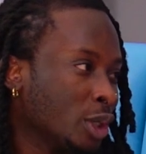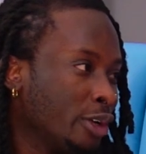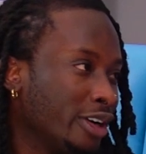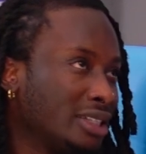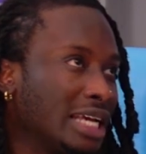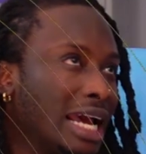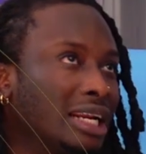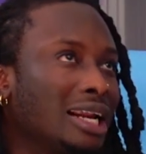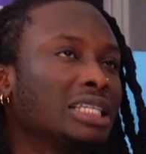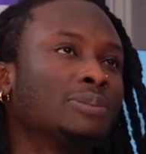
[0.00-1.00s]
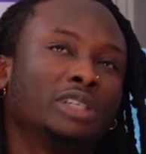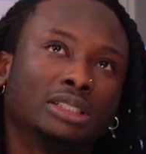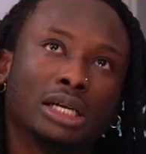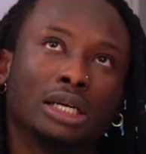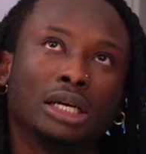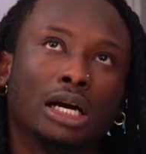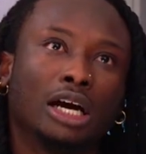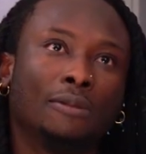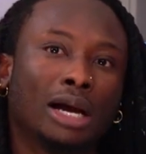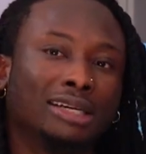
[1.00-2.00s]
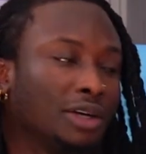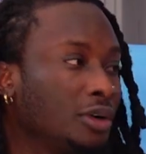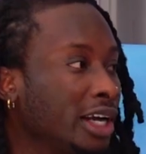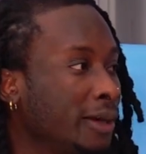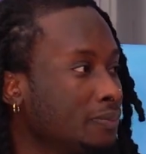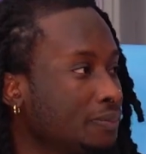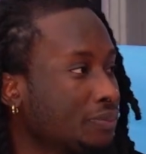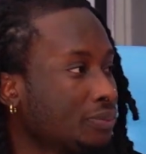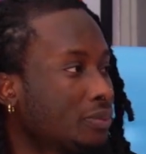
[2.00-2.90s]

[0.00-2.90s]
Cross and the last person, um, Adekunle. Okay.